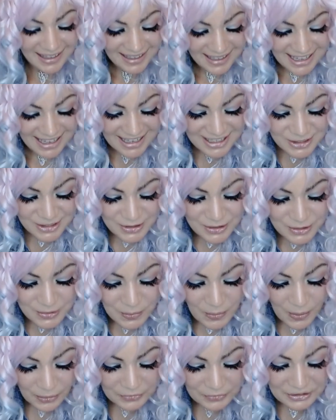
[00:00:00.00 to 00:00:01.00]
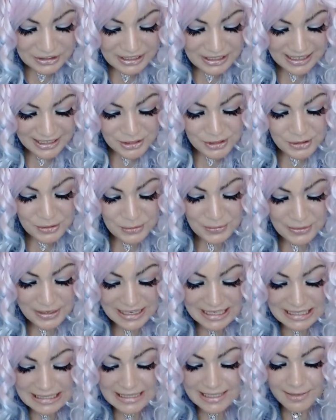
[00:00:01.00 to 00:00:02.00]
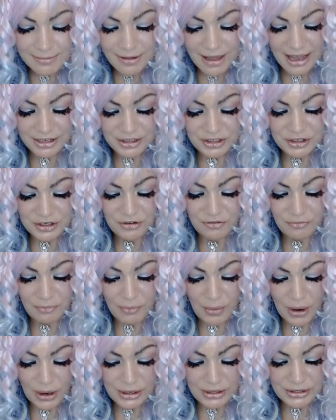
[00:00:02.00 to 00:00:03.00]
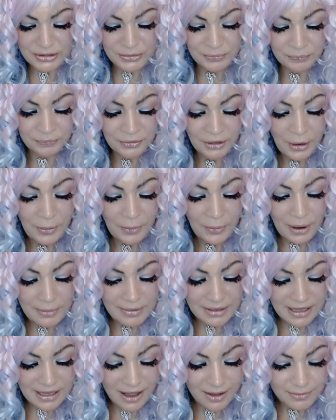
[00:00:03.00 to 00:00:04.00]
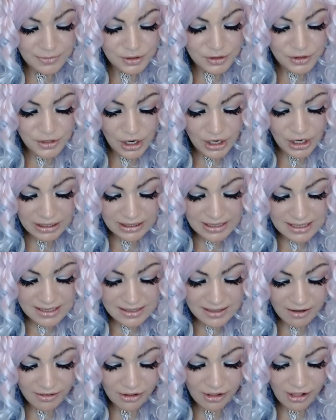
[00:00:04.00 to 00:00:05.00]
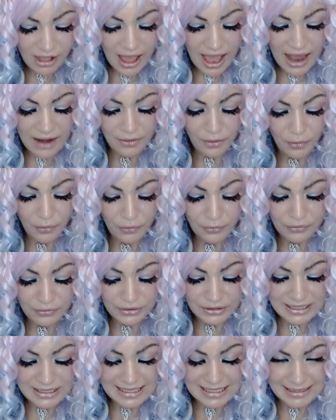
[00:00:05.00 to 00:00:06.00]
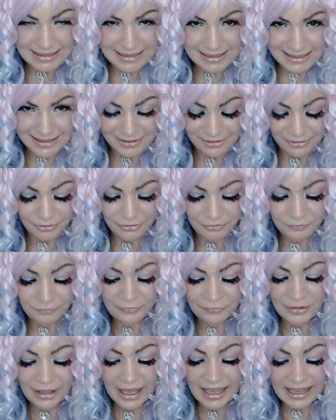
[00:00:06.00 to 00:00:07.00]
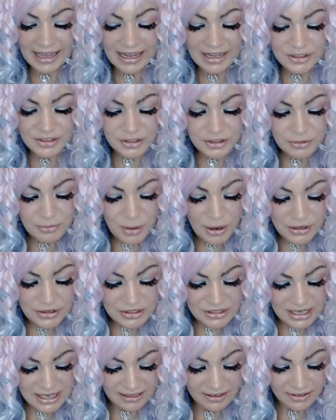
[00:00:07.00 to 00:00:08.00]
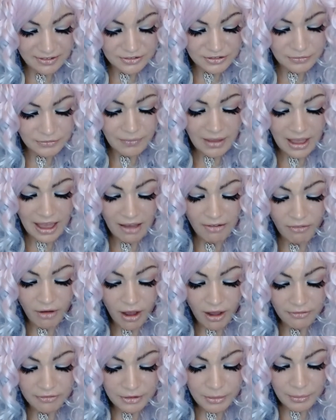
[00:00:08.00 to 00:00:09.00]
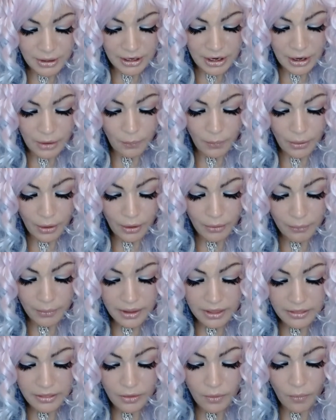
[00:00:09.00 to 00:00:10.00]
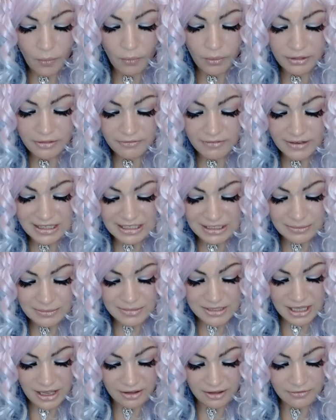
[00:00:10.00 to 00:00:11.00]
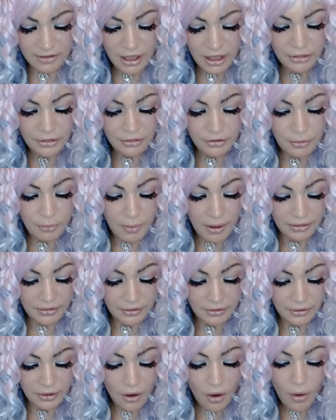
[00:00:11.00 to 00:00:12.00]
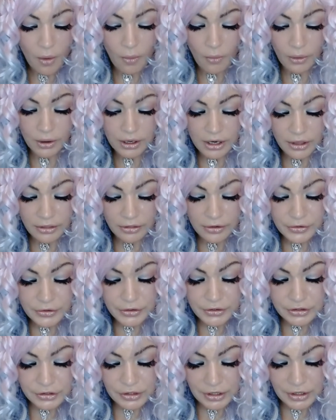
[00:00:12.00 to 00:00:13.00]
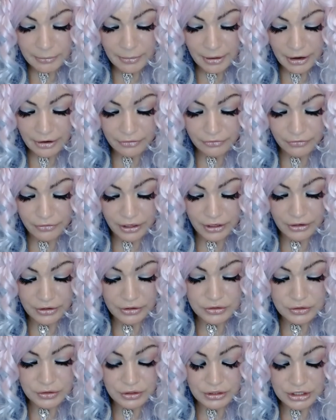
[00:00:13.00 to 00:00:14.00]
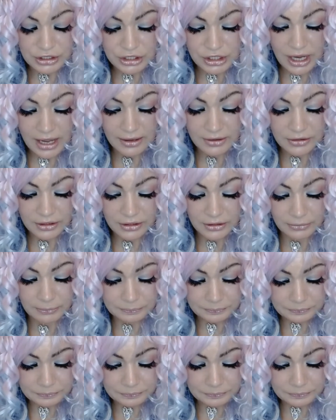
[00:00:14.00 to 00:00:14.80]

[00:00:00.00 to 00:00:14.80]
Cancer's watery nature weakens the passion of Mars, where it becomes darkly subtle and overly sensitive. Cancer Mars natives have often been at war with or the victims of their mother or another nurturing parent figure during childhood.